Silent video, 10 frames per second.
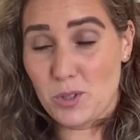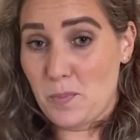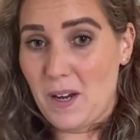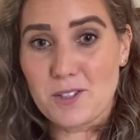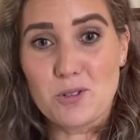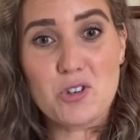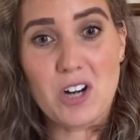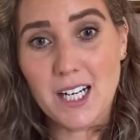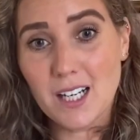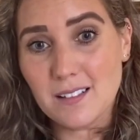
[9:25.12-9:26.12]
a personal
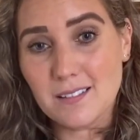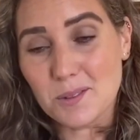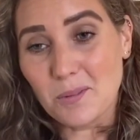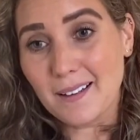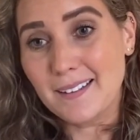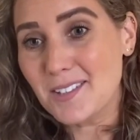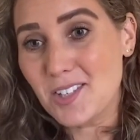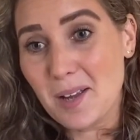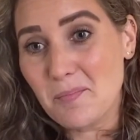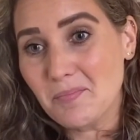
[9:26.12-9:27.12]
trainer, I was working at a
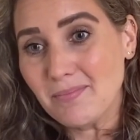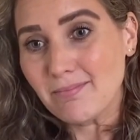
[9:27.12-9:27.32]
gym,